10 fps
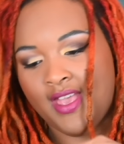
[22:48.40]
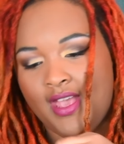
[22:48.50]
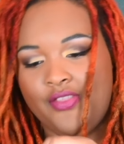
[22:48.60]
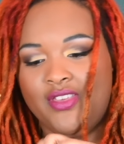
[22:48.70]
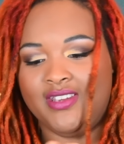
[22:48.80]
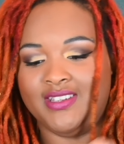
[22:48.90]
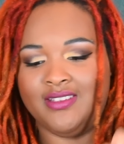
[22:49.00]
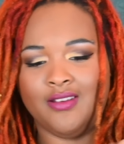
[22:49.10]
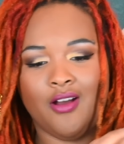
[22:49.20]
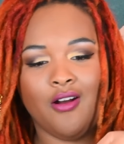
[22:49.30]
And then,
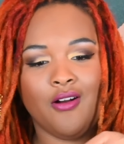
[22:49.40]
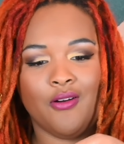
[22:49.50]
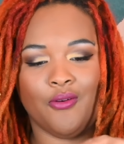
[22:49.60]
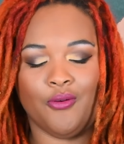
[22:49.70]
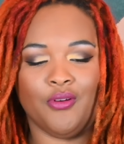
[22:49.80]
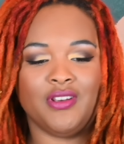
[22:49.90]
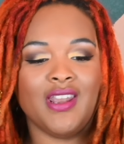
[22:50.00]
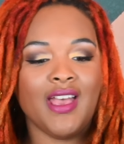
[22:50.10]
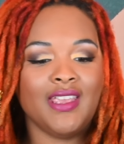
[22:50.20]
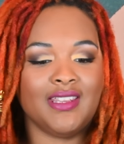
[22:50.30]
oh,
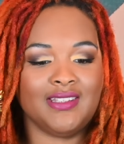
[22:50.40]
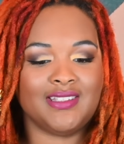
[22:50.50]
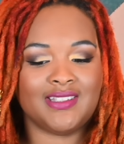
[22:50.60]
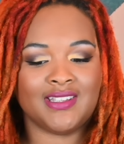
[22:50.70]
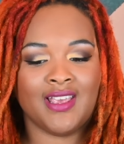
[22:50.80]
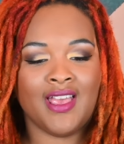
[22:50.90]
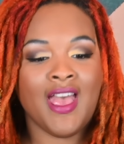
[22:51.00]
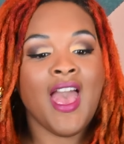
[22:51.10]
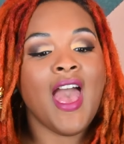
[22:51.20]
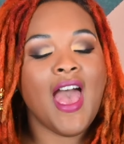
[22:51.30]
nice.
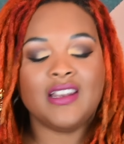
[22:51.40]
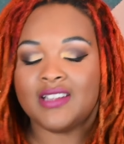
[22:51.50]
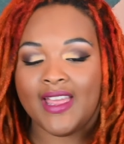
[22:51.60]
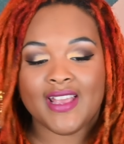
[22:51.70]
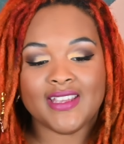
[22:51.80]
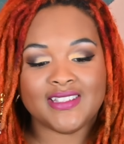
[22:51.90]
And like I